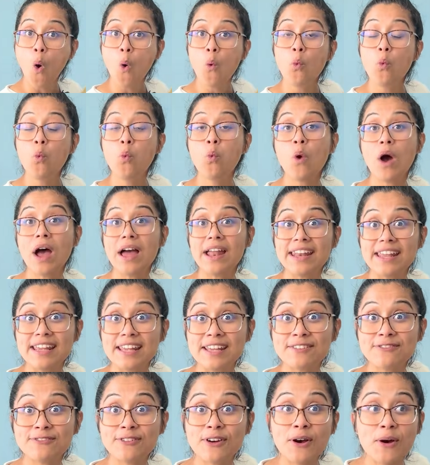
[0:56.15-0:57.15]
What
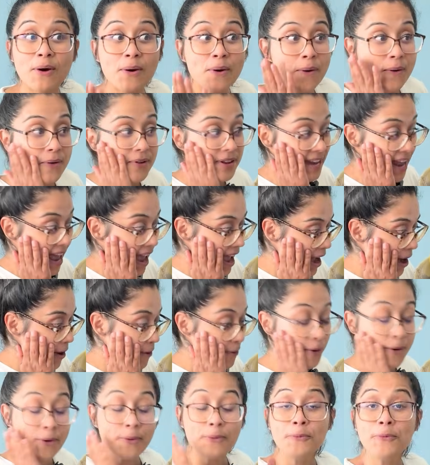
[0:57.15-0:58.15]
if
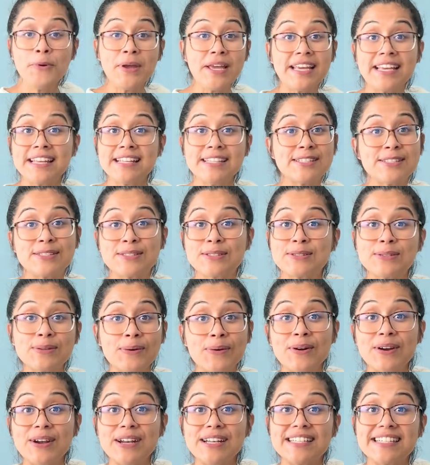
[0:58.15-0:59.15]
now we can
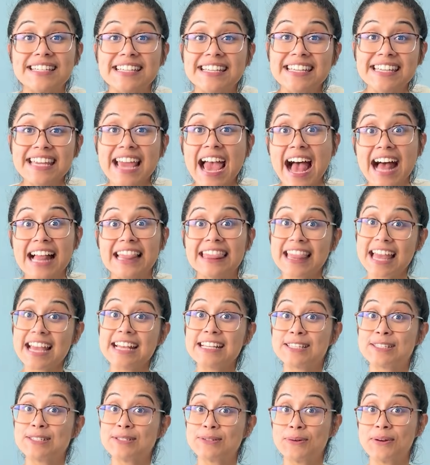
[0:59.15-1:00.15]
sort? Yeah,
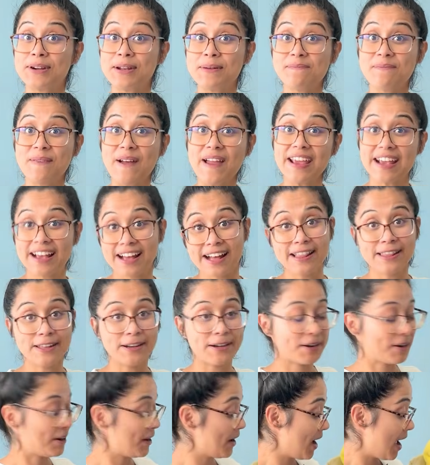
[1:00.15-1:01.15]
let's sort it by
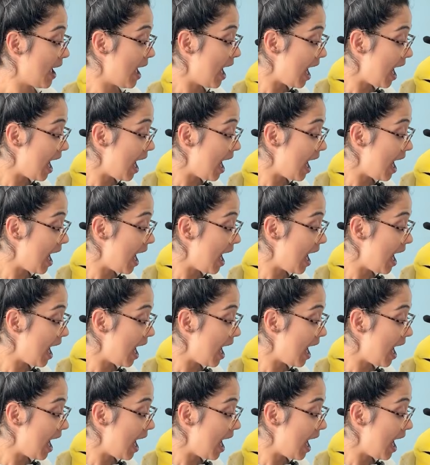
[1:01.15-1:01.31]
color.